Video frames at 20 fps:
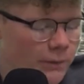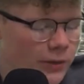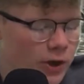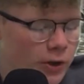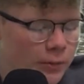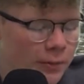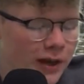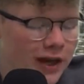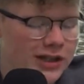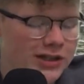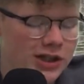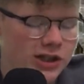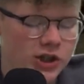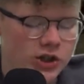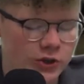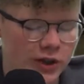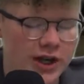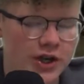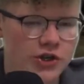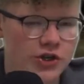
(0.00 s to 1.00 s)
You play as a
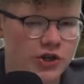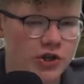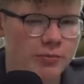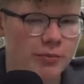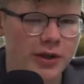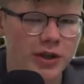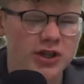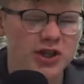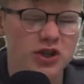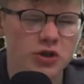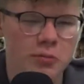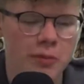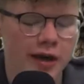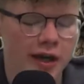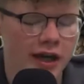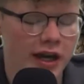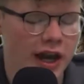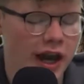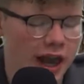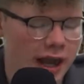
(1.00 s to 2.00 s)
stranger, but you soon
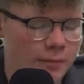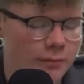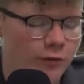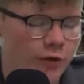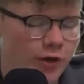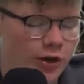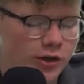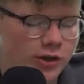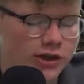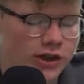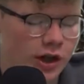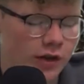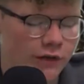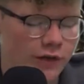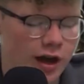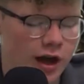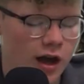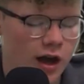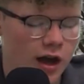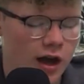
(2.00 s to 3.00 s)
make a name for yourself
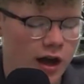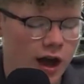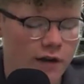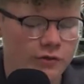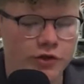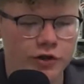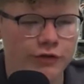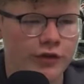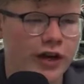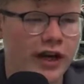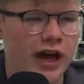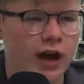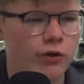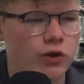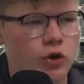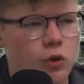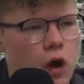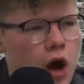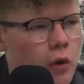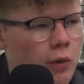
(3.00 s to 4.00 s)
after finding
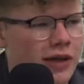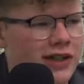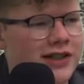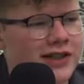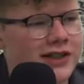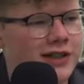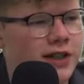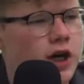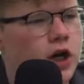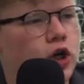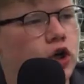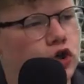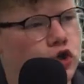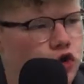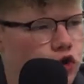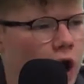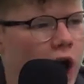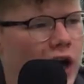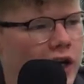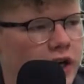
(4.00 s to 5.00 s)
out you are what is
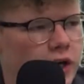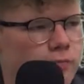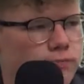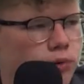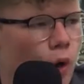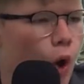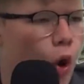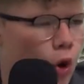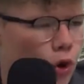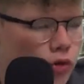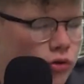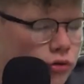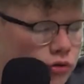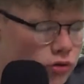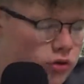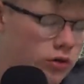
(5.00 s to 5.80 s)
Dragonborn.